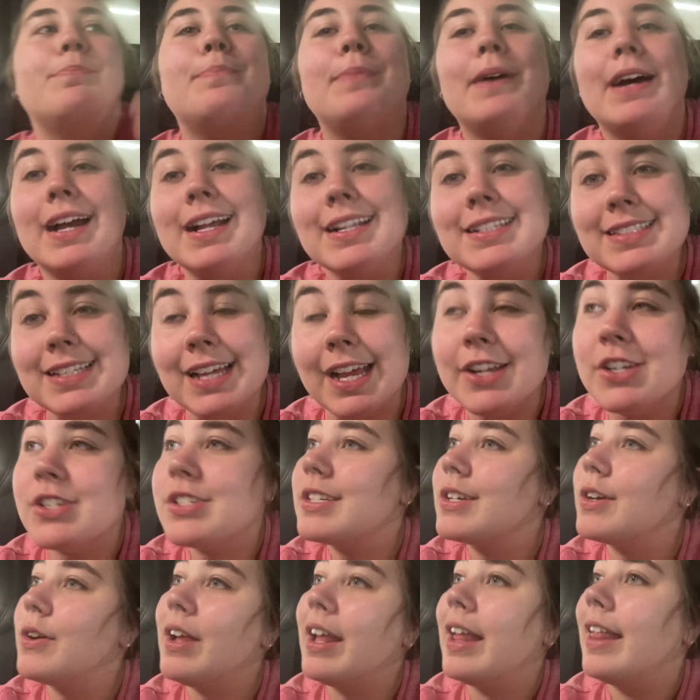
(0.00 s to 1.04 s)
But I just
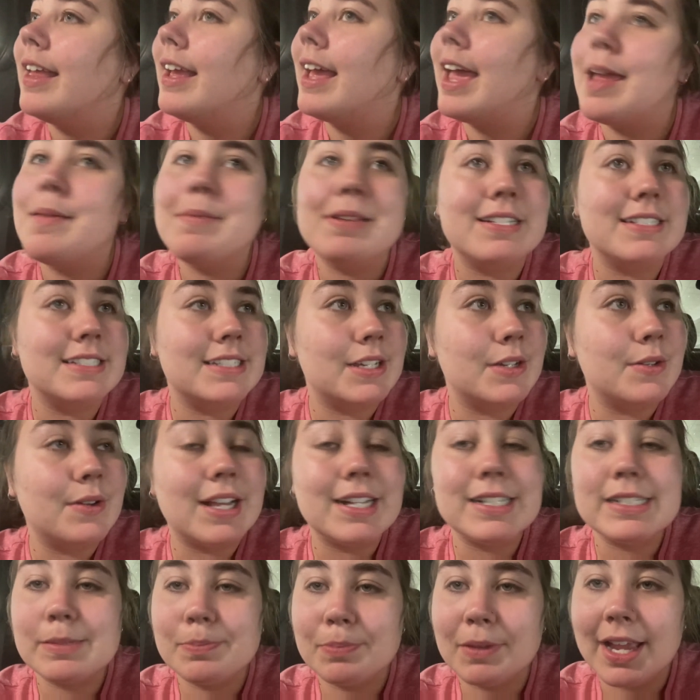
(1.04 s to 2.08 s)
quickly came in to
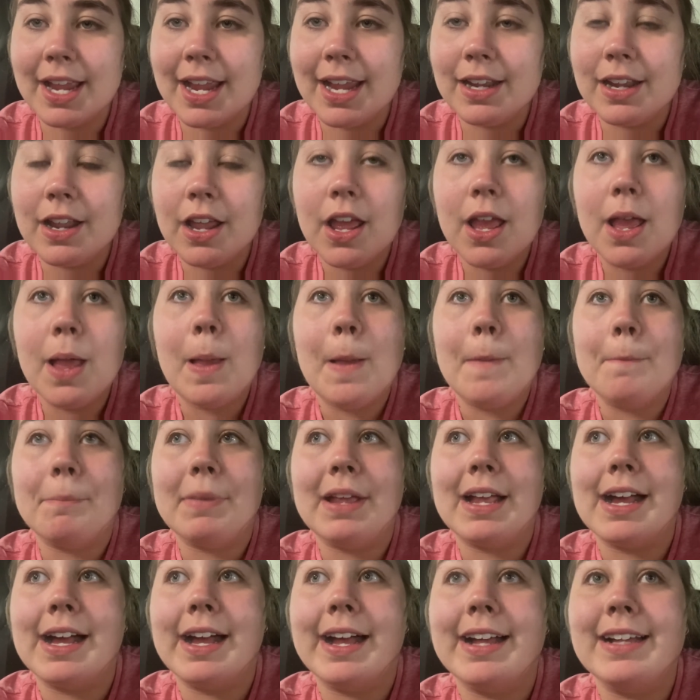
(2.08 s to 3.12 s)
explain
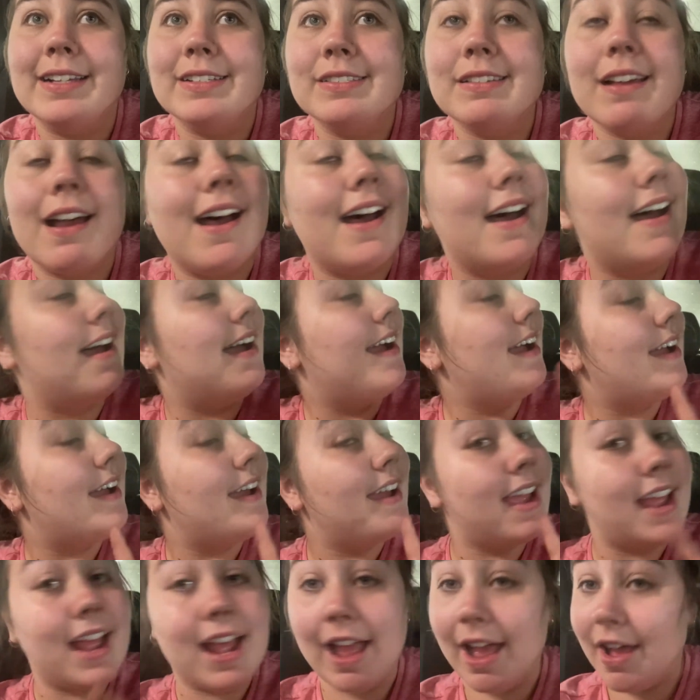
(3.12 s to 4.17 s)
because
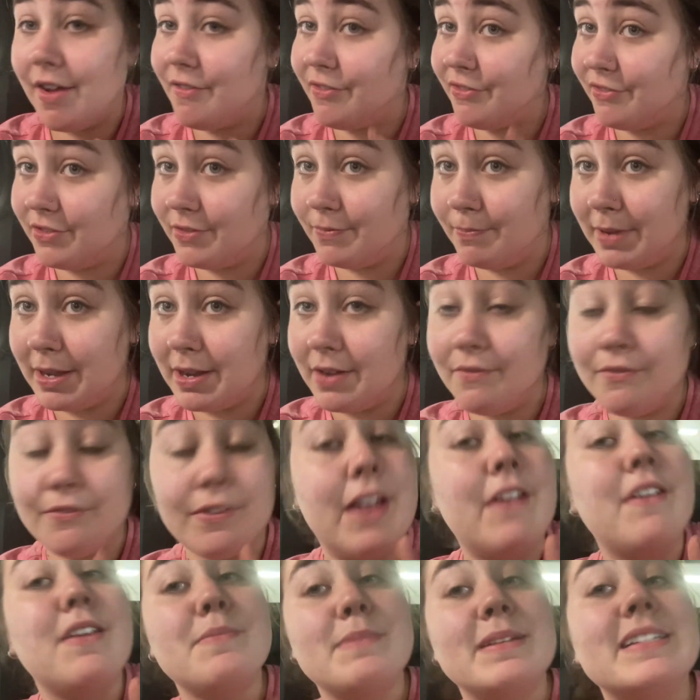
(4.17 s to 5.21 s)
I have been
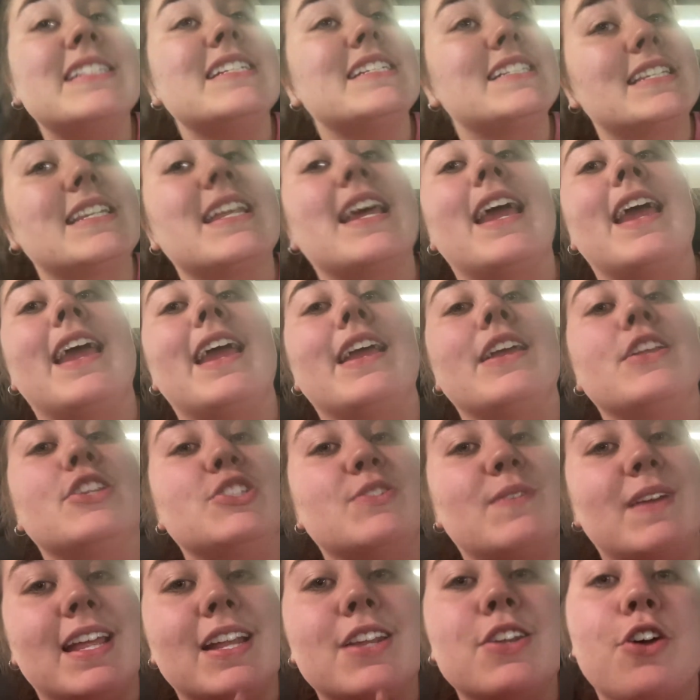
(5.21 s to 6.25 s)
very busy today
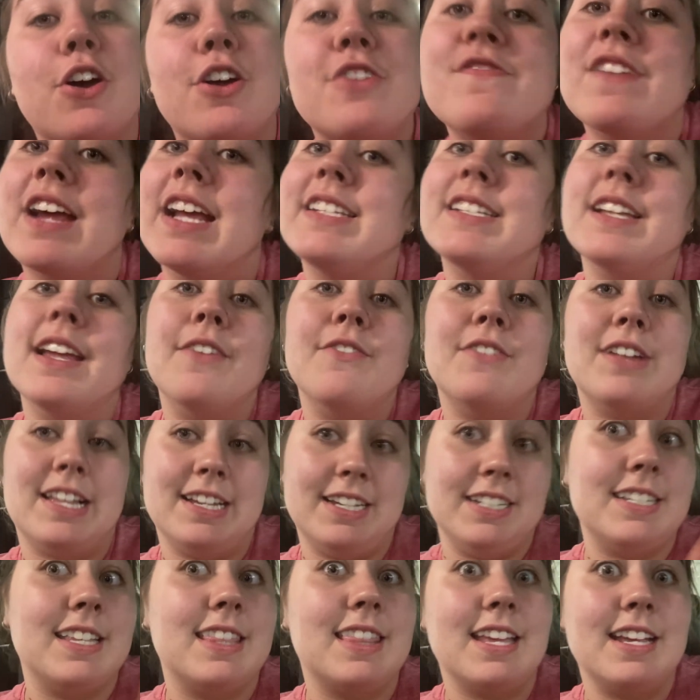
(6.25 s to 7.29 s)
doing non-writing
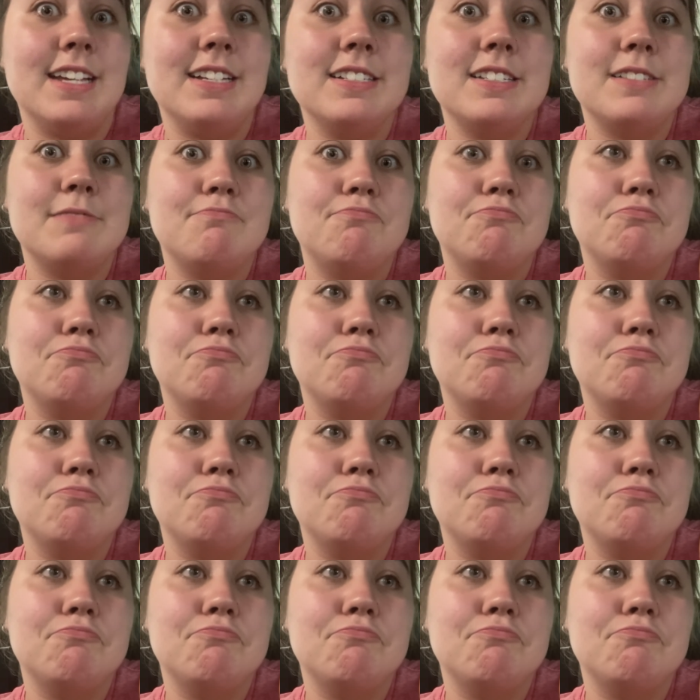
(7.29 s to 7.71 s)
related things.